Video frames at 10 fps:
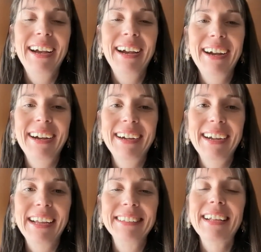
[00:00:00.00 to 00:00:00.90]

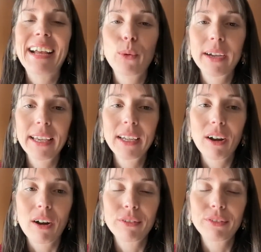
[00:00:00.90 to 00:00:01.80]
and the networking
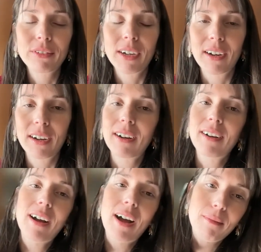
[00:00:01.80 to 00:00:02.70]
of
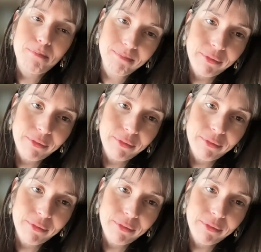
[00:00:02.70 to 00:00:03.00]
our